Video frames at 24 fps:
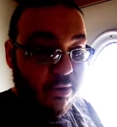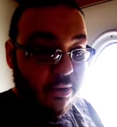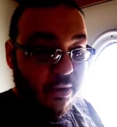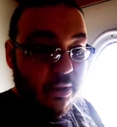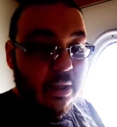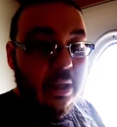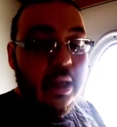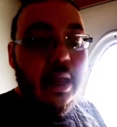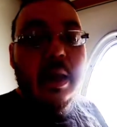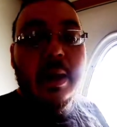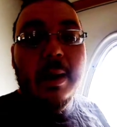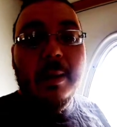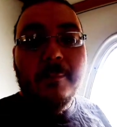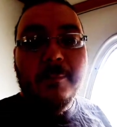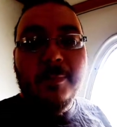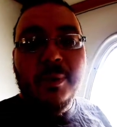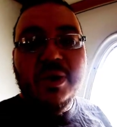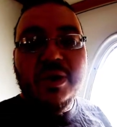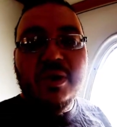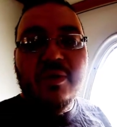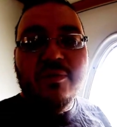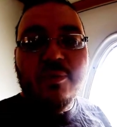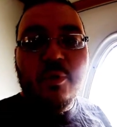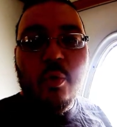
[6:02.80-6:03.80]
to.
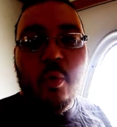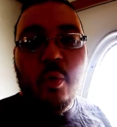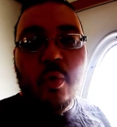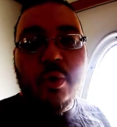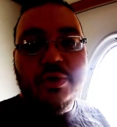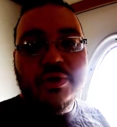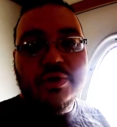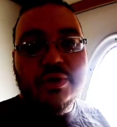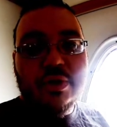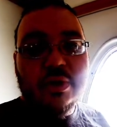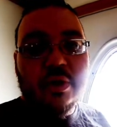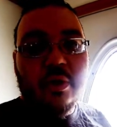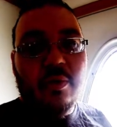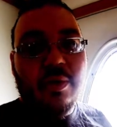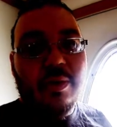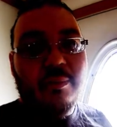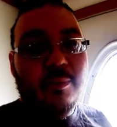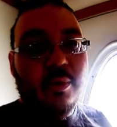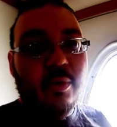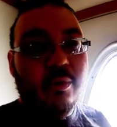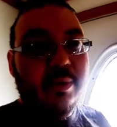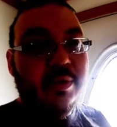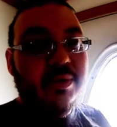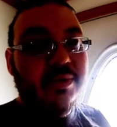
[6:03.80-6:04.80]
But of course, you know,
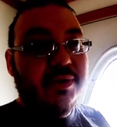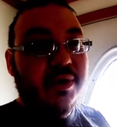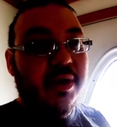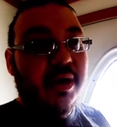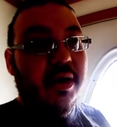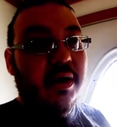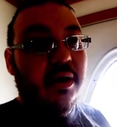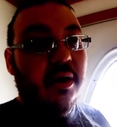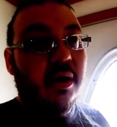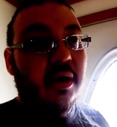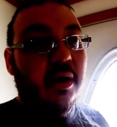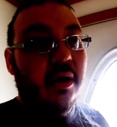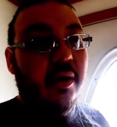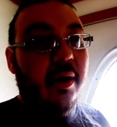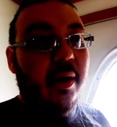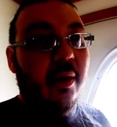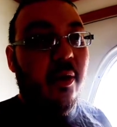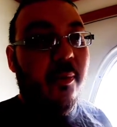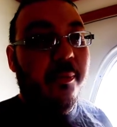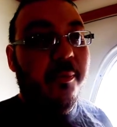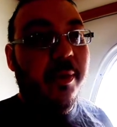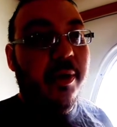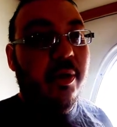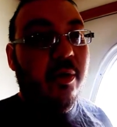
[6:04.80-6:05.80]
I'm always saying, oh, I
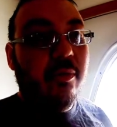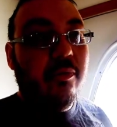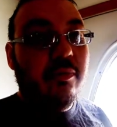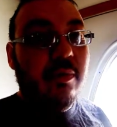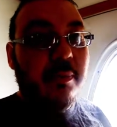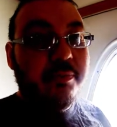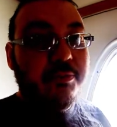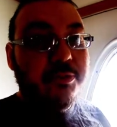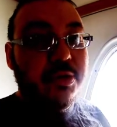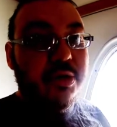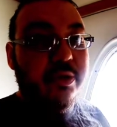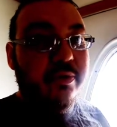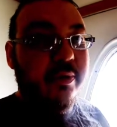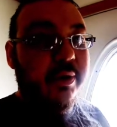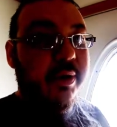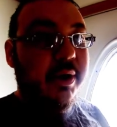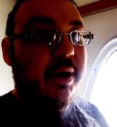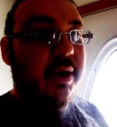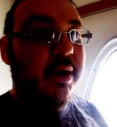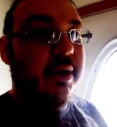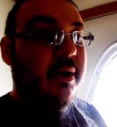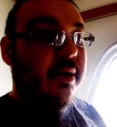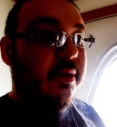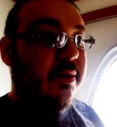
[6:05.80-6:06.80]
hope I don't
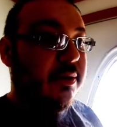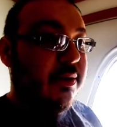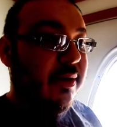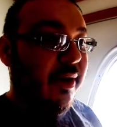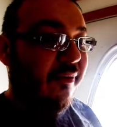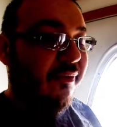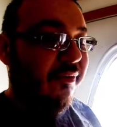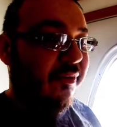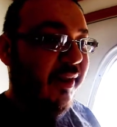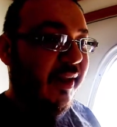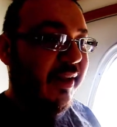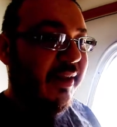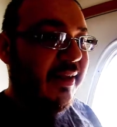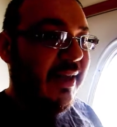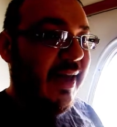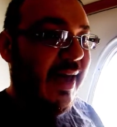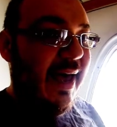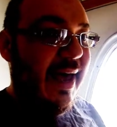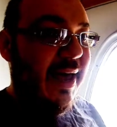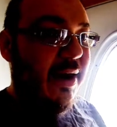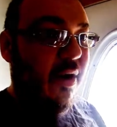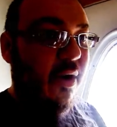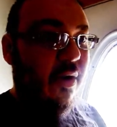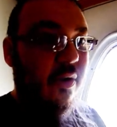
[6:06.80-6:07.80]
rupture it and stuff like
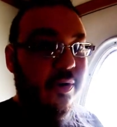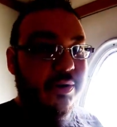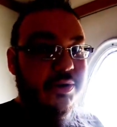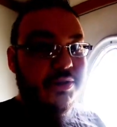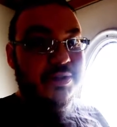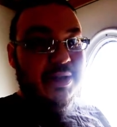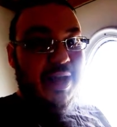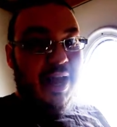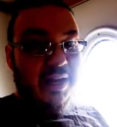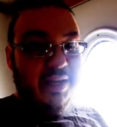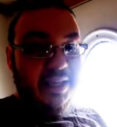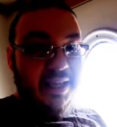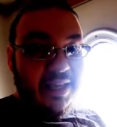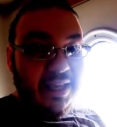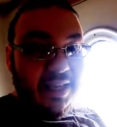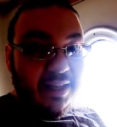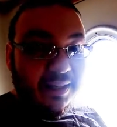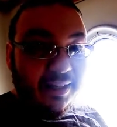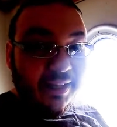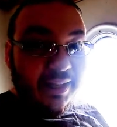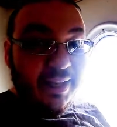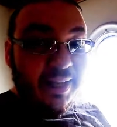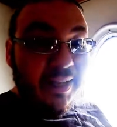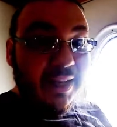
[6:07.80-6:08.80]
that. Oh, it's not
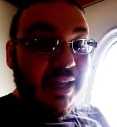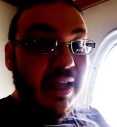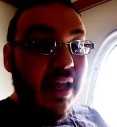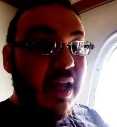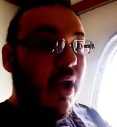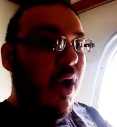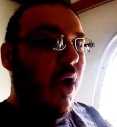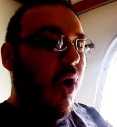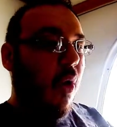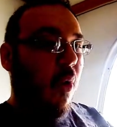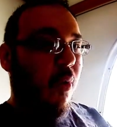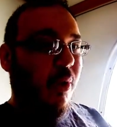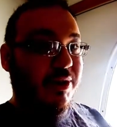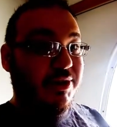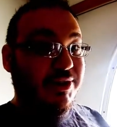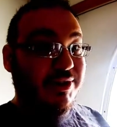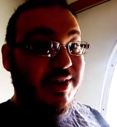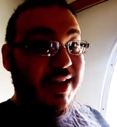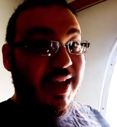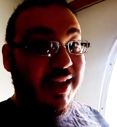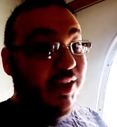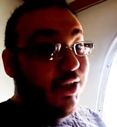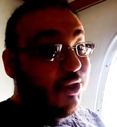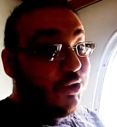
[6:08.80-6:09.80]
healing, or it's
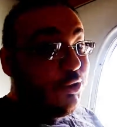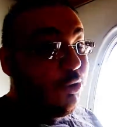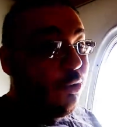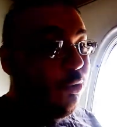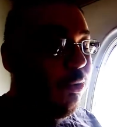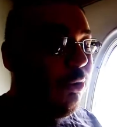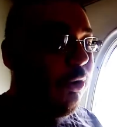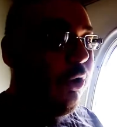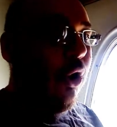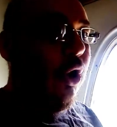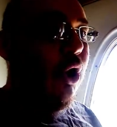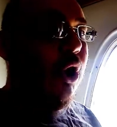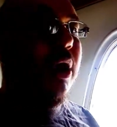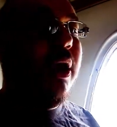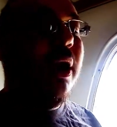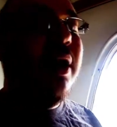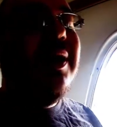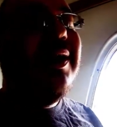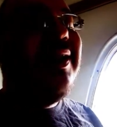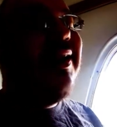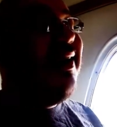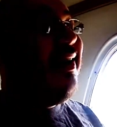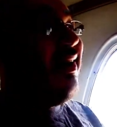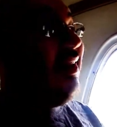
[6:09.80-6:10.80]
taking too long.
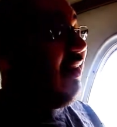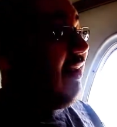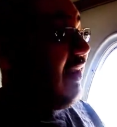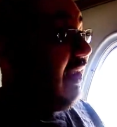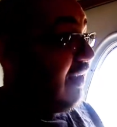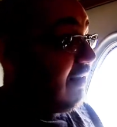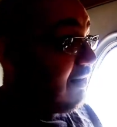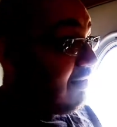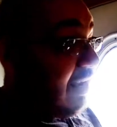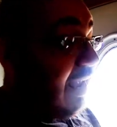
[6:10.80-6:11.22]
It